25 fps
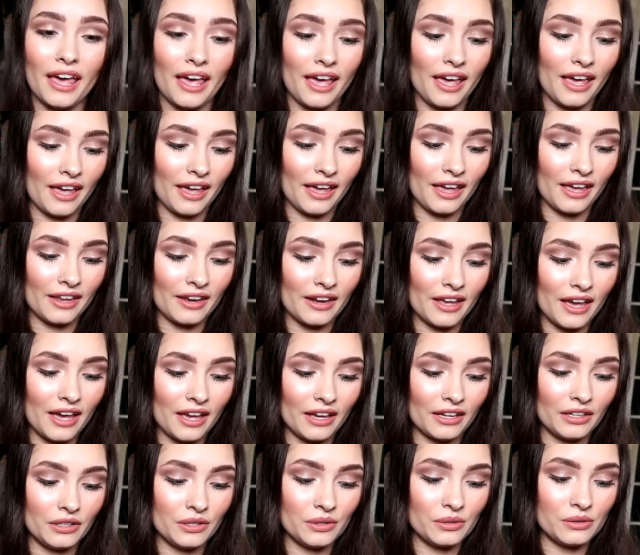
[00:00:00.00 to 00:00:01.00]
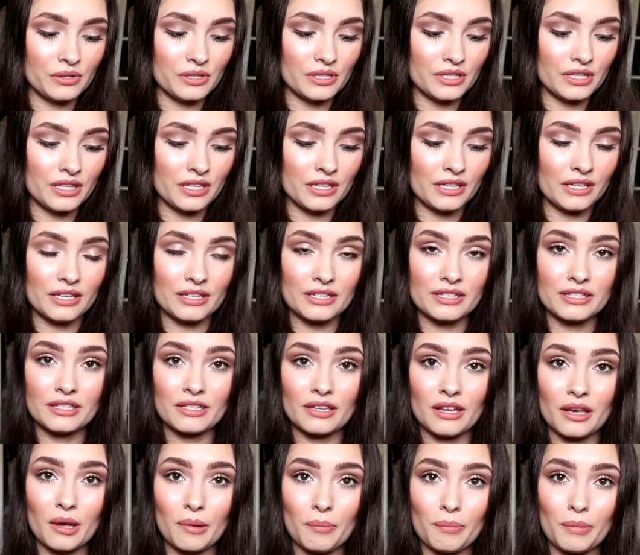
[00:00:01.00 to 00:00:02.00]
and I used
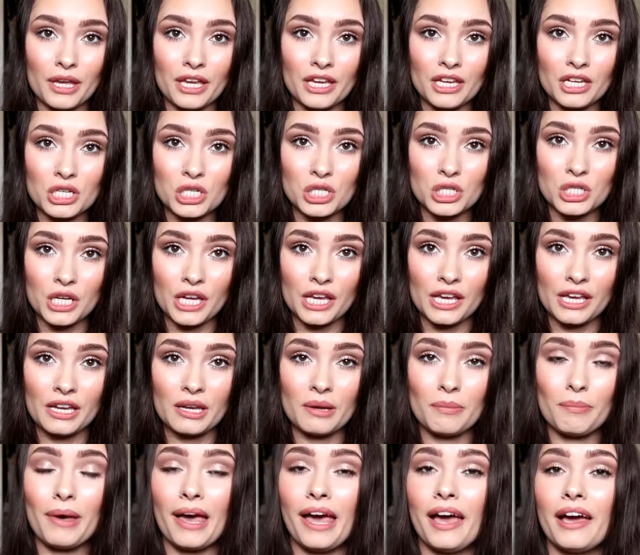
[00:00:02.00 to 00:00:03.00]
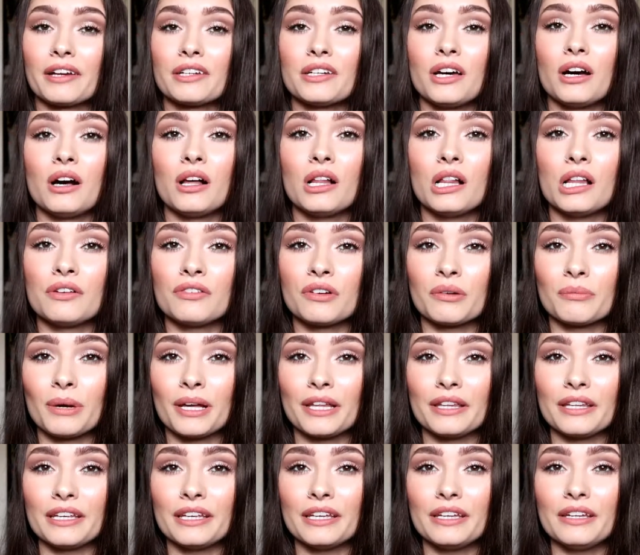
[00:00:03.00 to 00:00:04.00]
this pink shade packed all over
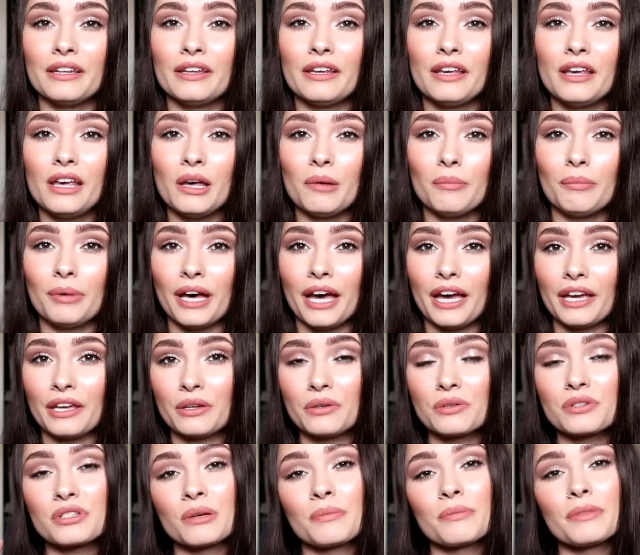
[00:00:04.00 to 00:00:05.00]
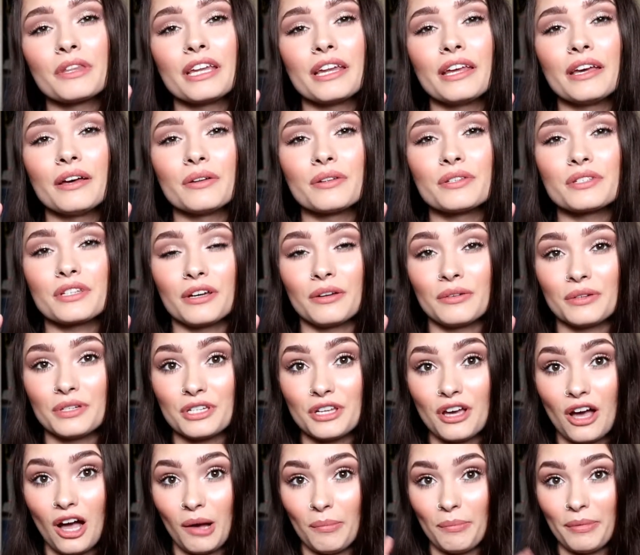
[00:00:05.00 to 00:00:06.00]
my lid, but I used something else on
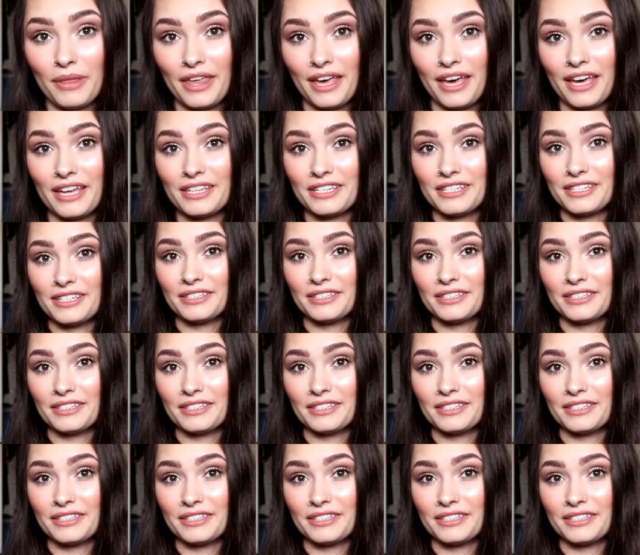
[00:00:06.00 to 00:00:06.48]
top of that.